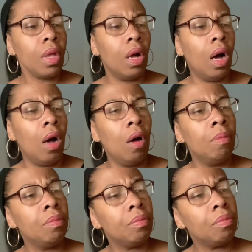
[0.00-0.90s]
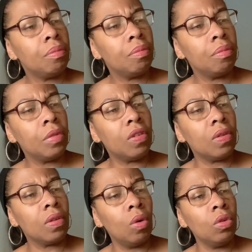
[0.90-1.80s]
Um, this
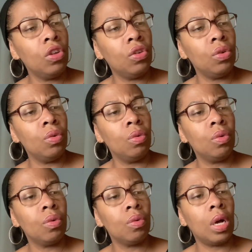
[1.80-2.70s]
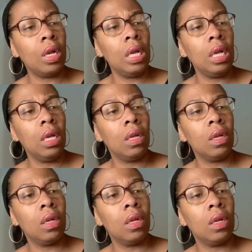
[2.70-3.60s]
is Golden Dew Honey.
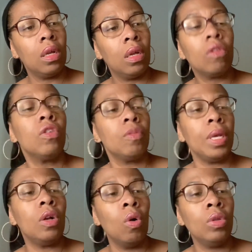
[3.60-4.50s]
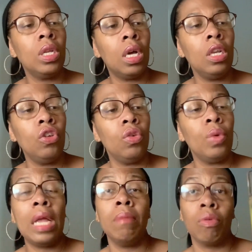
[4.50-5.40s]
Excuse me, Golden Honeydew
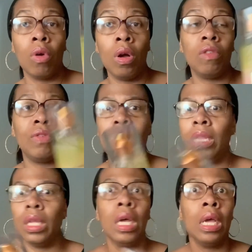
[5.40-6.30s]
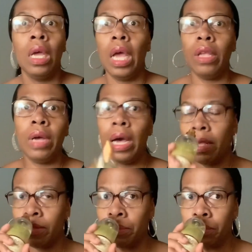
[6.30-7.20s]
and Bronze Vanilla. And
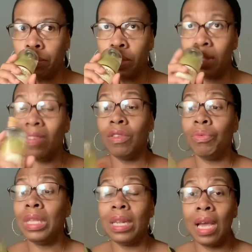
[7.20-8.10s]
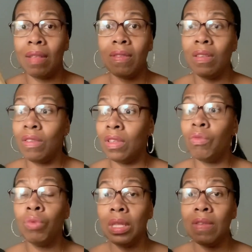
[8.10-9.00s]
guys, this is really nice. This this
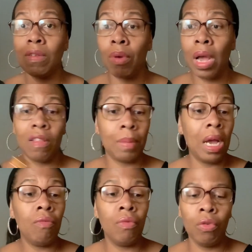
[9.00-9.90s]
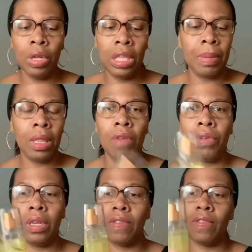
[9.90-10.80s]
really surprised me. I've really been
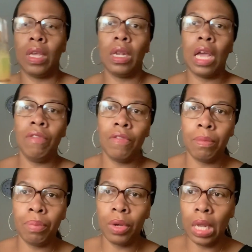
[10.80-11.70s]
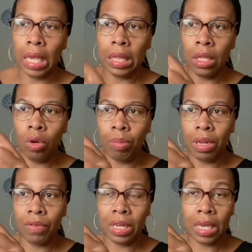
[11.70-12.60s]
loving this scent. I've even put a little bit
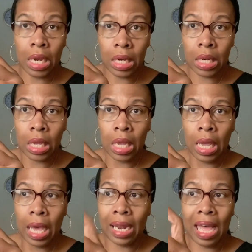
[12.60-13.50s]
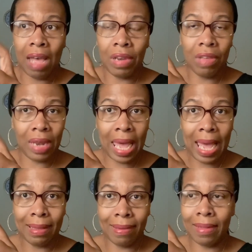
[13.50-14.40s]
of a dent and I haven't even
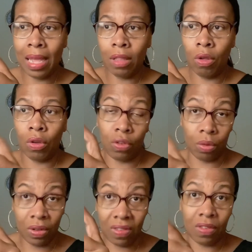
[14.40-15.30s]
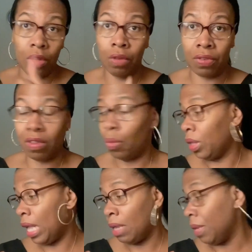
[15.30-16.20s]
had this that long. So this is good for someone
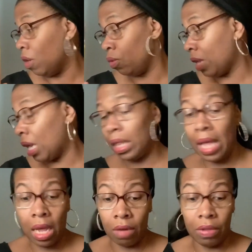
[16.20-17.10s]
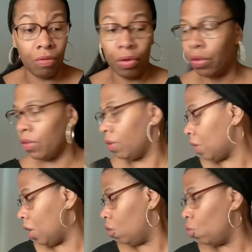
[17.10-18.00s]
like me who's got a lot of these fragrances
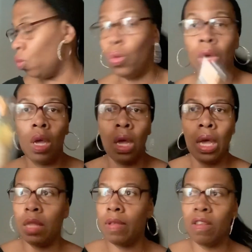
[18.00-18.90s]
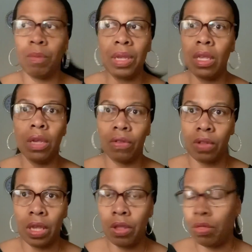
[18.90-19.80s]
and who it takes me years to
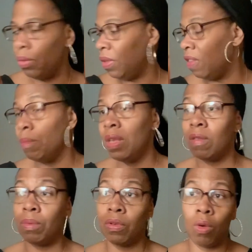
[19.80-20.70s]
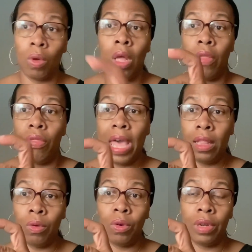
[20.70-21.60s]
get through these mists. So that
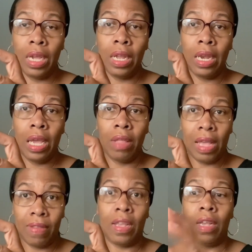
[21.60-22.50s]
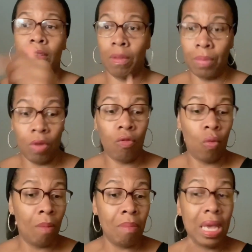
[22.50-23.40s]
little dent in there, that's saying something
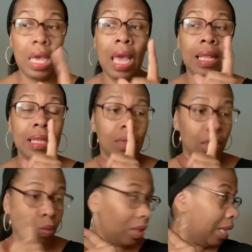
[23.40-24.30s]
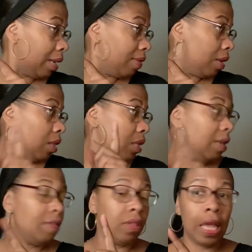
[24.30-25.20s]
for me. And like I said,
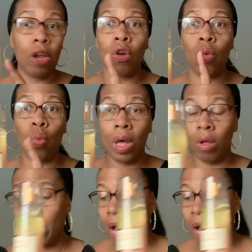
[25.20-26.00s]
these layer well.